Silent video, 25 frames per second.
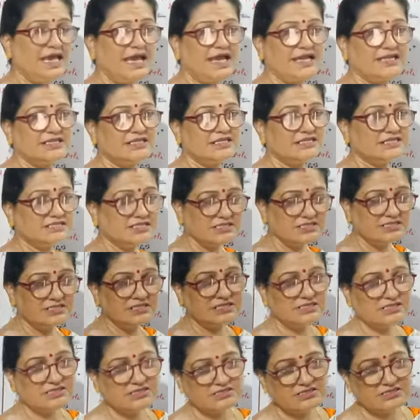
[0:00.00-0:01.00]
and this is the
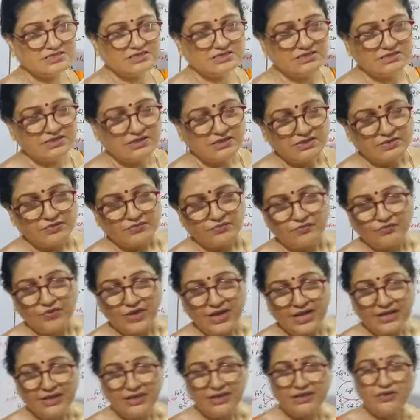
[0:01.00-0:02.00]
reason
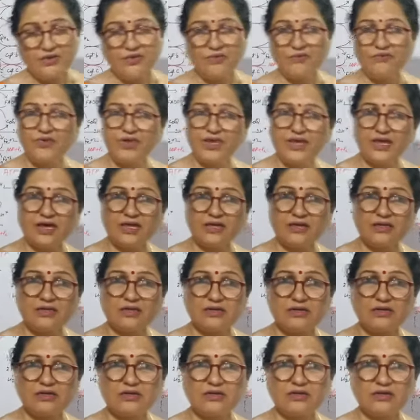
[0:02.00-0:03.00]
why we are
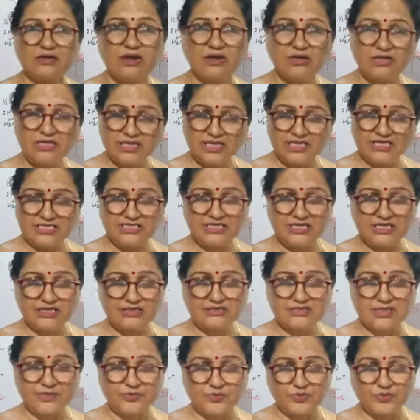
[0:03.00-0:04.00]
not eating
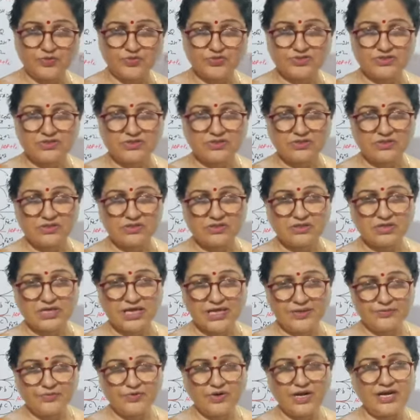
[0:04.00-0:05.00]
suppose
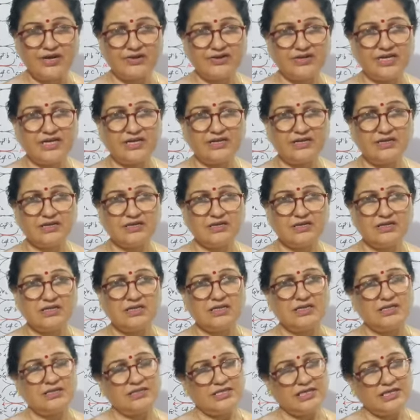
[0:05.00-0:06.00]
carbohydrate,
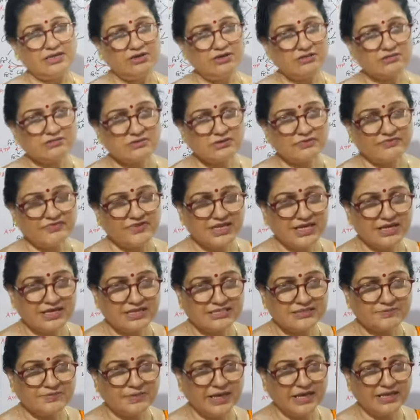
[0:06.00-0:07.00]
then also we are
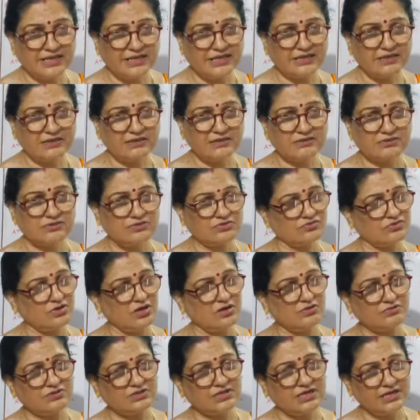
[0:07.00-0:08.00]
aspiring
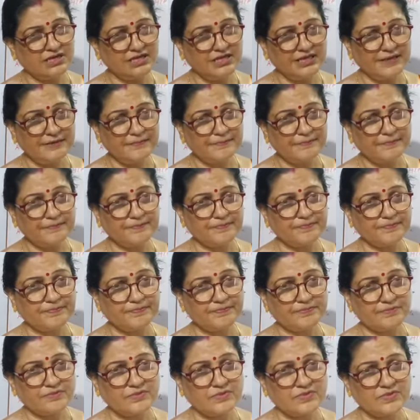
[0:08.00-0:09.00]
throughout the day,
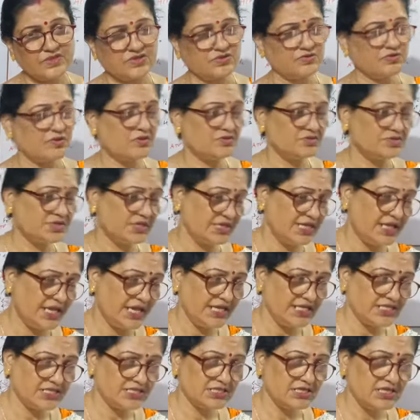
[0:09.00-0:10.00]
throughout the
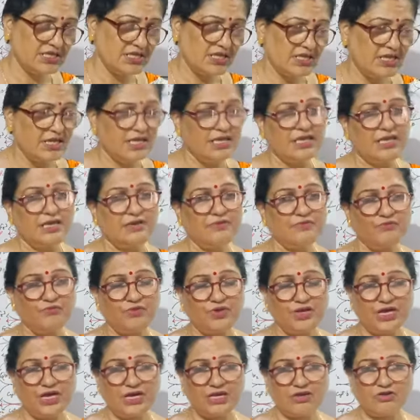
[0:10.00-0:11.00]
night. If
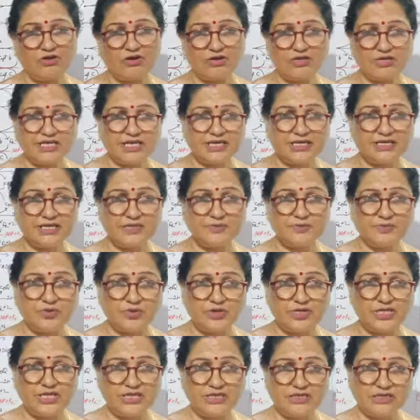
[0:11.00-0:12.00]
we are not taken
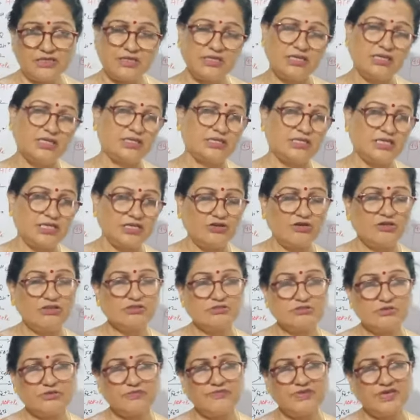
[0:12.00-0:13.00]
protein, then
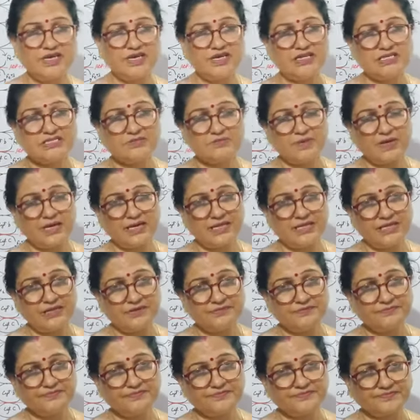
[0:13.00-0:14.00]
also we are
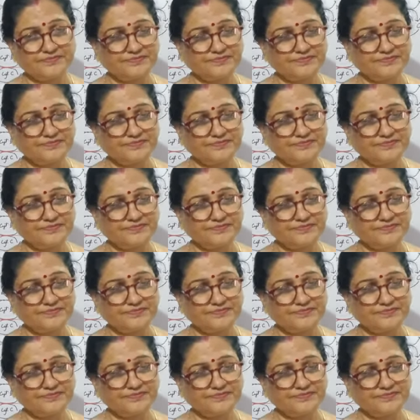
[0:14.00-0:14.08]
aspiring.